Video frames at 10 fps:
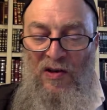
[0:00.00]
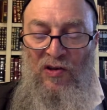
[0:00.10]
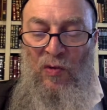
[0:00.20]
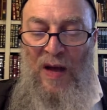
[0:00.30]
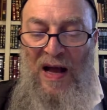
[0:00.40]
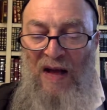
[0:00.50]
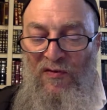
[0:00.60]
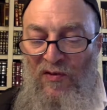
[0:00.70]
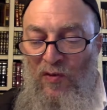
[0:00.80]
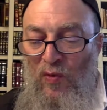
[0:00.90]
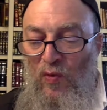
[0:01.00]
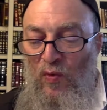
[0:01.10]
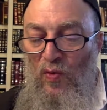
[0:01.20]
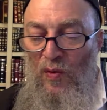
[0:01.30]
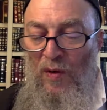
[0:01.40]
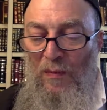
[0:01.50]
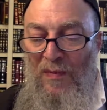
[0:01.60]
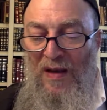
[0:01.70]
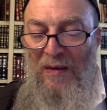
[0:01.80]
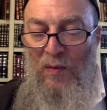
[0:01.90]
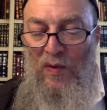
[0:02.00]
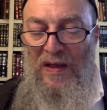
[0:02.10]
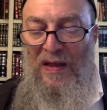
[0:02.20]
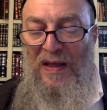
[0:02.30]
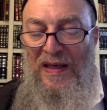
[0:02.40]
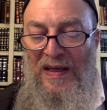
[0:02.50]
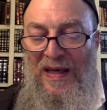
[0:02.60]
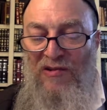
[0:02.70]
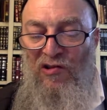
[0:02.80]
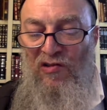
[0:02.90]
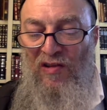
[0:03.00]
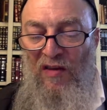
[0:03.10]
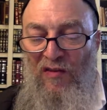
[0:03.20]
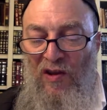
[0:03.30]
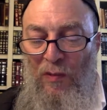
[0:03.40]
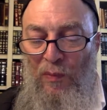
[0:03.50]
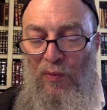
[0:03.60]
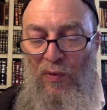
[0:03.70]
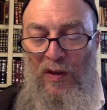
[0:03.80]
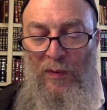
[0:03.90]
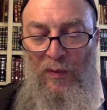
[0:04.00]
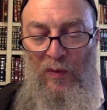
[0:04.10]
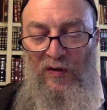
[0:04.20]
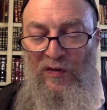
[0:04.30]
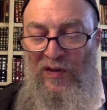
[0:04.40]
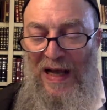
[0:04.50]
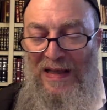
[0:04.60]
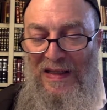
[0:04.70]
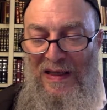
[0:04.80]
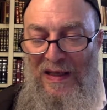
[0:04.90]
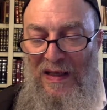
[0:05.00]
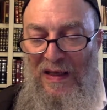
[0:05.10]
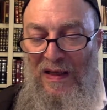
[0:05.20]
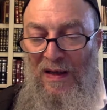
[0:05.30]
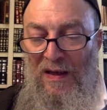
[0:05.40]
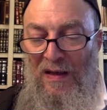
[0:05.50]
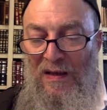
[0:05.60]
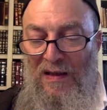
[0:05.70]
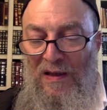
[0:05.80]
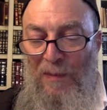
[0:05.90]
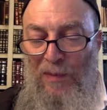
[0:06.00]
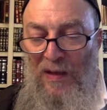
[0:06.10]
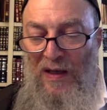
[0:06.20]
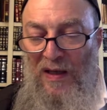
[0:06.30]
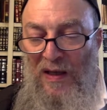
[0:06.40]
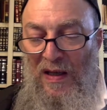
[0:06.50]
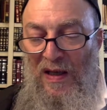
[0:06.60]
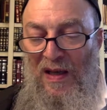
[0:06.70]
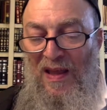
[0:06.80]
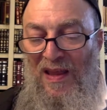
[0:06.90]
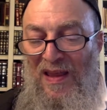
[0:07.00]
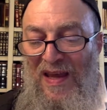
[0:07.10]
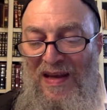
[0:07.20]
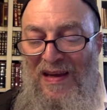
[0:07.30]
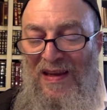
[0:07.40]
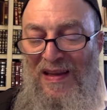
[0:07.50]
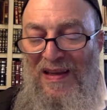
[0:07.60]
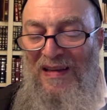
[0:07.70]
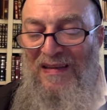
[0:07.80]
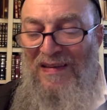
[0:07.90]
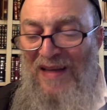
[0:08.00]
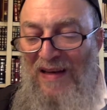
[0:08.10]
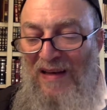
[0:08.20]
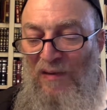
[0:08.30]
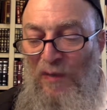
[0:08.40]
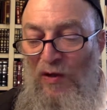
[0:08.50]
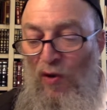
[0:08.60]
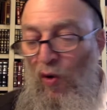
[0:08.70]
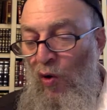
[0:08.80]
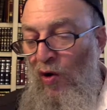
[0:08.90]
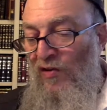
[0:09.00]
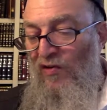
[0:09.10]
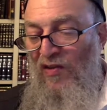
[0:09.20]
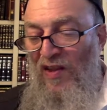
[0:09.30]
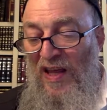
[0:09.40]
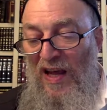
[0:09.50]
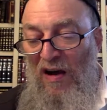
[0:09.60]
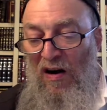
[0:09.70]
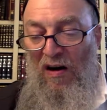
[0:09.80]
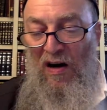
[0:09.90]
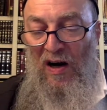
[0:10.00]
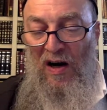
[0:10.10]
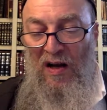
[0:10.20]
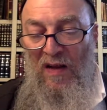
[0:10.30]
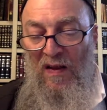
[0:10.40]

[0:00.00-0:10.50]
you have to really get yourself to the point through reflecting deeply that these things, because they are